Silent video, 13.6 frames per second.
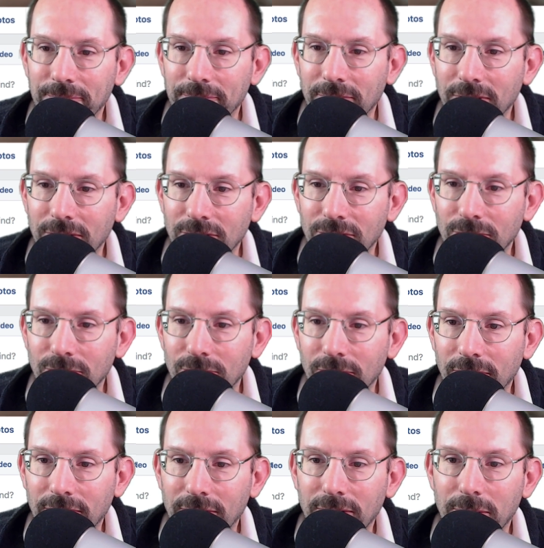We're gonna do
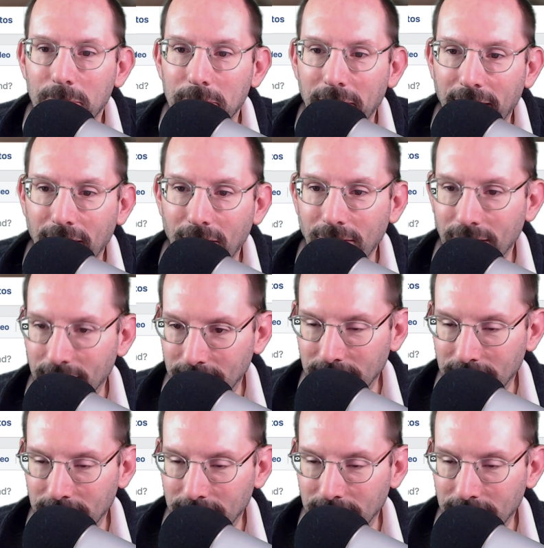uh, male.